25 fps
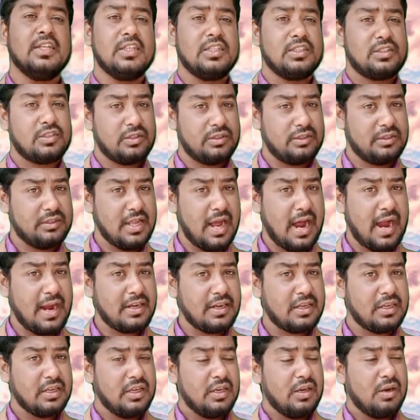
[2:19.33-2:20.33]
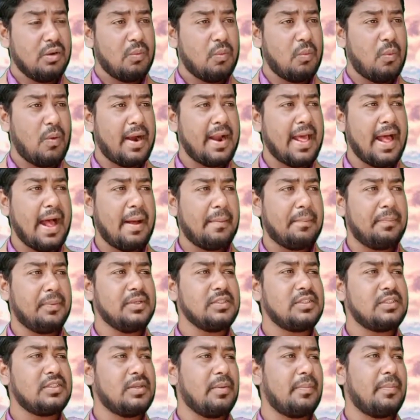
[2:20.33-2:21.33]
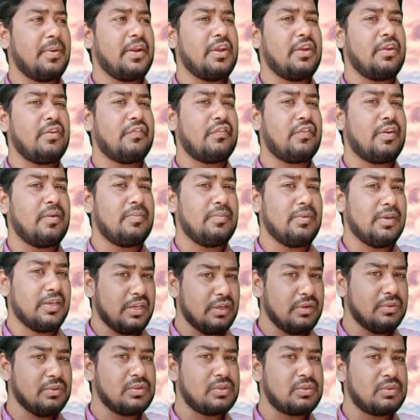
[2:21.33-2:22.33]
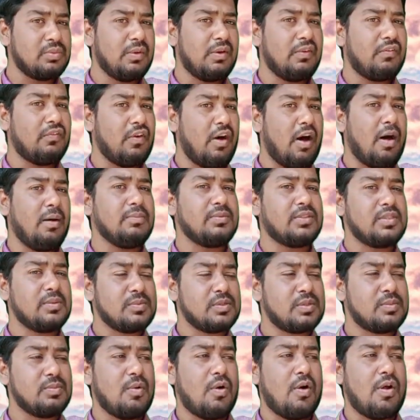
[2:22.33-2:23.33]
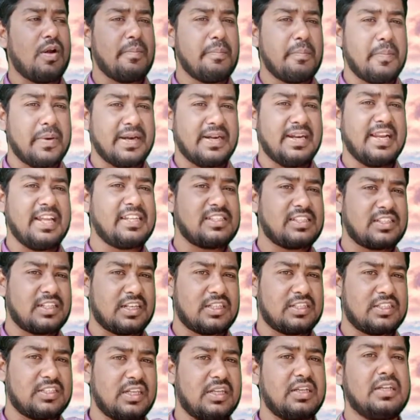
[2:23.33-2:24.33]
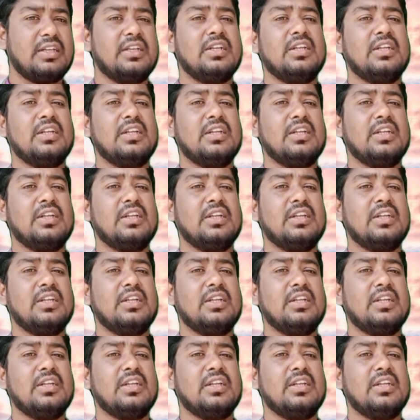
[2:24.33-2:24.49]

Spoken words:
So that what happens, the bryophyllum leaves will form some small bud-like structure.